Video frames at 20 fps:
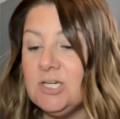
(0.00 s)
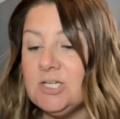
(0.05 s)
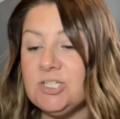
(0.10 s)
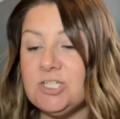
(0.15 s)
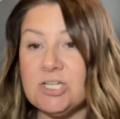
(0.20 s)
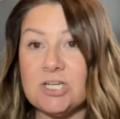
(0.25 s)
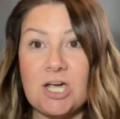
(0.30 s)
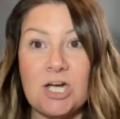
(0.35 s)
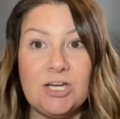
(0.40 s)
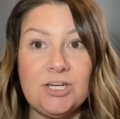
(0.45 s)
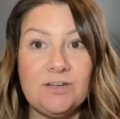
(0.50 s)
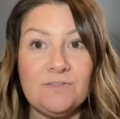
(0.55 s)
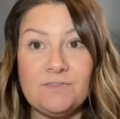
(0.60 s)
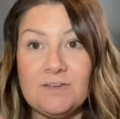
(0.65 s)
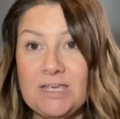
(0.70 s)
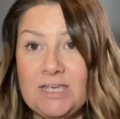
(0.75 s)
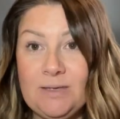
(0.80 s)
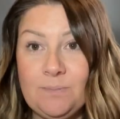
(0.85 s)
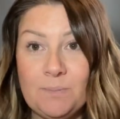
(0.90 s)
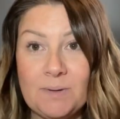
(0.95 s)
to kind of
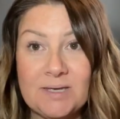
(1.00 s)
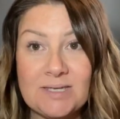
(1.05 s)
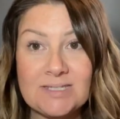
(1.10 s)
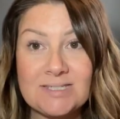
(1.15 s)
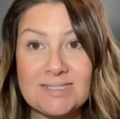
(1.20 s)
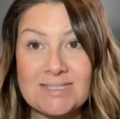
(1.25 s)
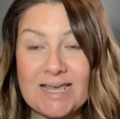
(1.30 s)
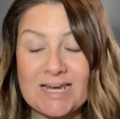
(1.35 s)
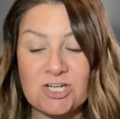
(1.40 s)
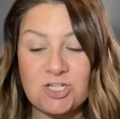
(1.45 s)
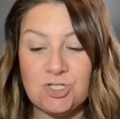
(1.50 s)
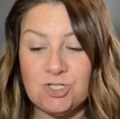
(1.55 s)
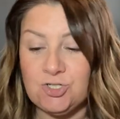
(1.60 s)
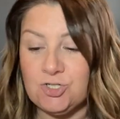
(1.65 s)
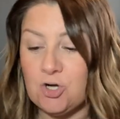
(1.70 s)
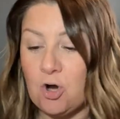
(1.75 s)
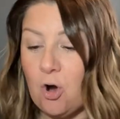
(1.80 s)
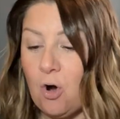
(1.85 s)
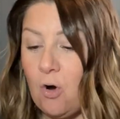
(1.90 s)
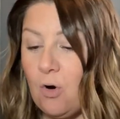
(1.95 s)
keep it
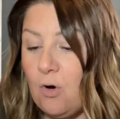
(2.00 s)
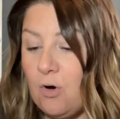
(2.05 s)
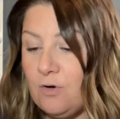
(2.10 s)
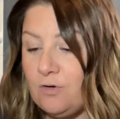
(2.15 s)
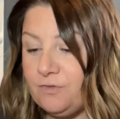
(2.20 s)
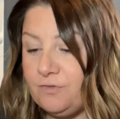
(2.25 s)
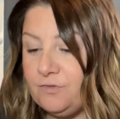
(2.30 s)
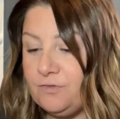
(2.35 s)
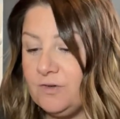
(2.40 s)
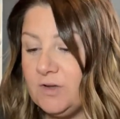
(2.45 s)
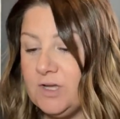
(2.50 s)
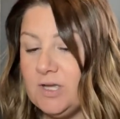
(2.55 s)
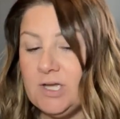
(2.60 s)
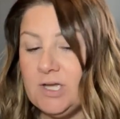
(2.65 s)
sectioned off.